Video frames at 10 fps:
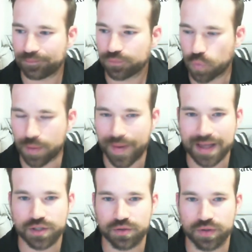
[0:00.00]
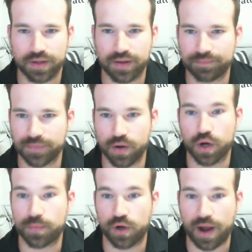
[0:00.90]
We pass through a
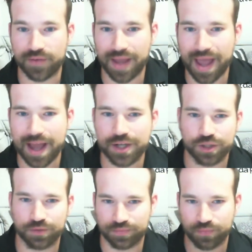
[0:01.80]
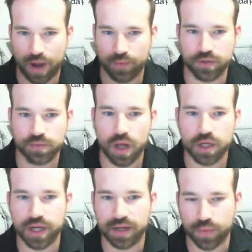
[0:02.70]
cryptographic hash, so why we use
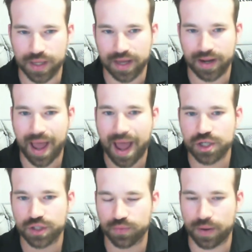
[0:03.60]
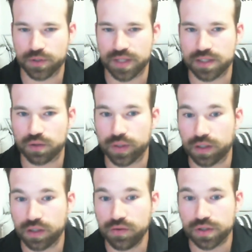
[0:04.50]
blockchain. We get a hash that represents a real
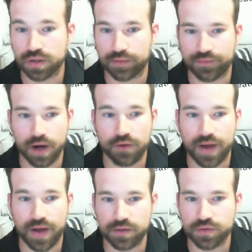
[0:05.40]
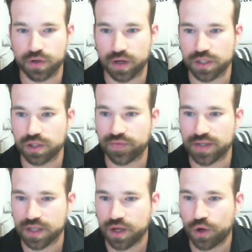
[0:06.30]
user, a verified user on a
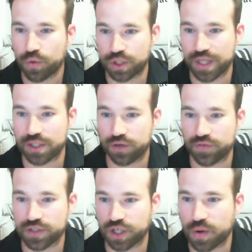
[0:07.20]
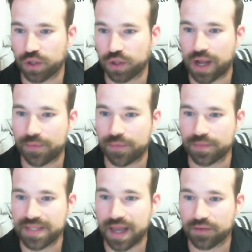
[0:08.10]
service, which that service can go and look up
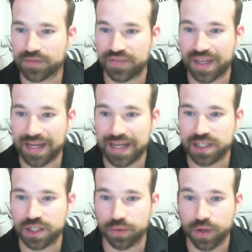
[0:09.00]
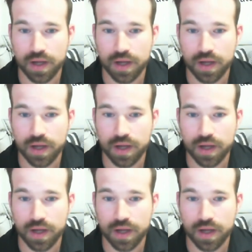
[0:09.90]
themselves if they needed to.